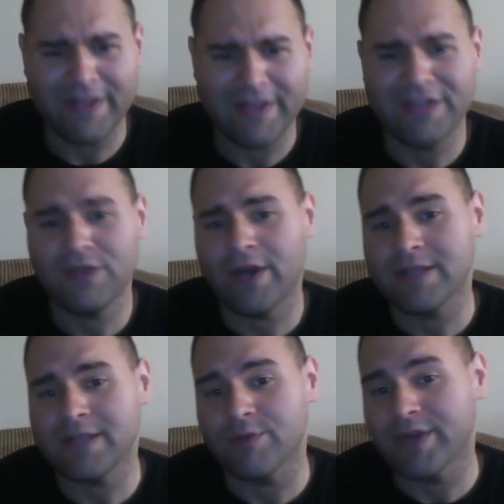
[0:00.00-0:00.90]
I mean, they still
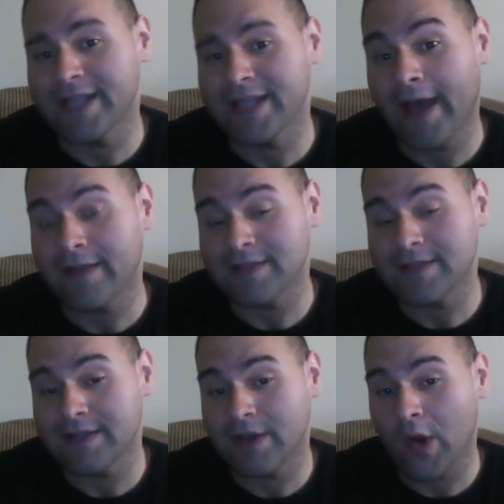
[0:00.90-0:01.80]
got some great
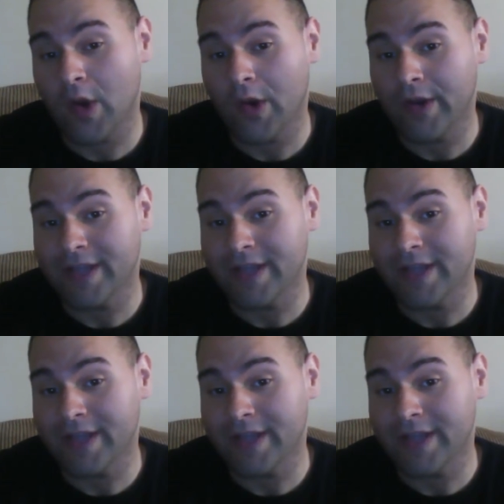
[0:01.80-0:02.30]
talents on that card.